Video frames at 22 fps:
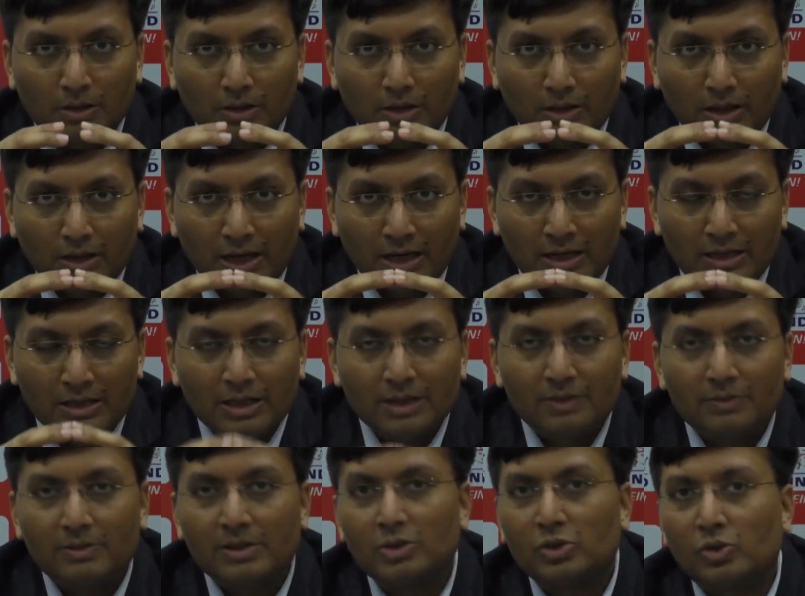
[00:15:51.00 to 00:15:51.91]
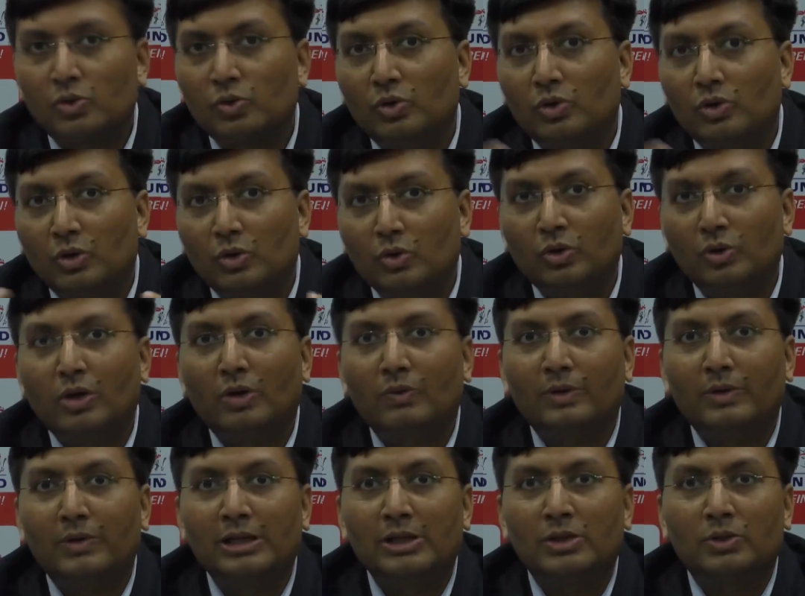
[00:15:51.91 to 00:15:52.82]
endeavors to grow your
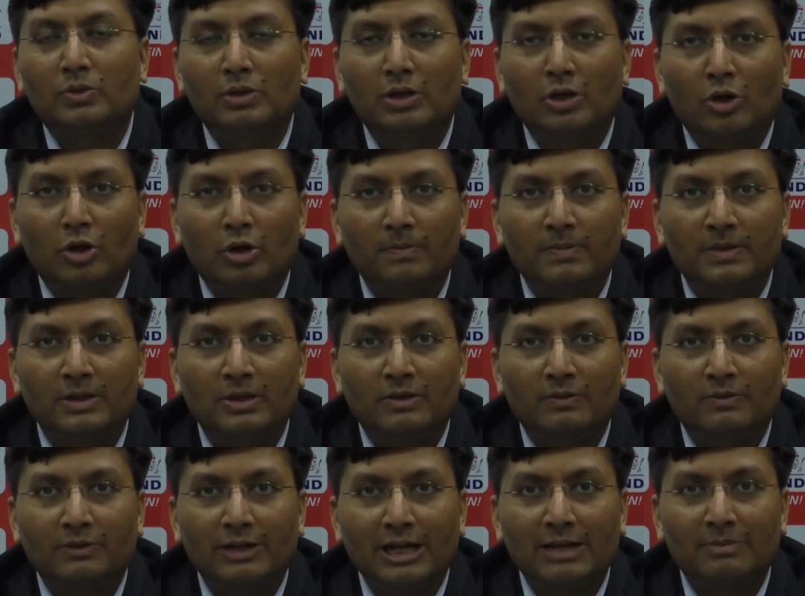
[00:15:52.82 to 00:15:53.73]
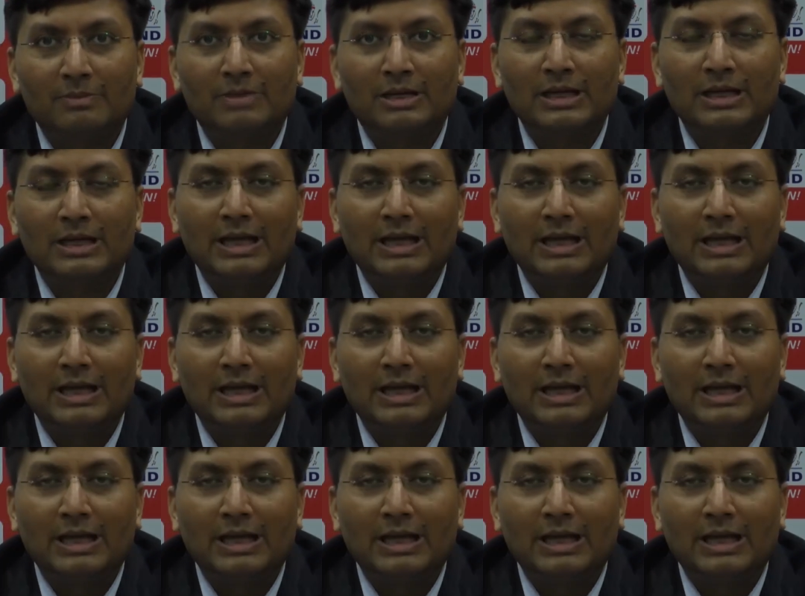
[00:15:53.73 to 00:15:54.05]
wealth over a long period of time.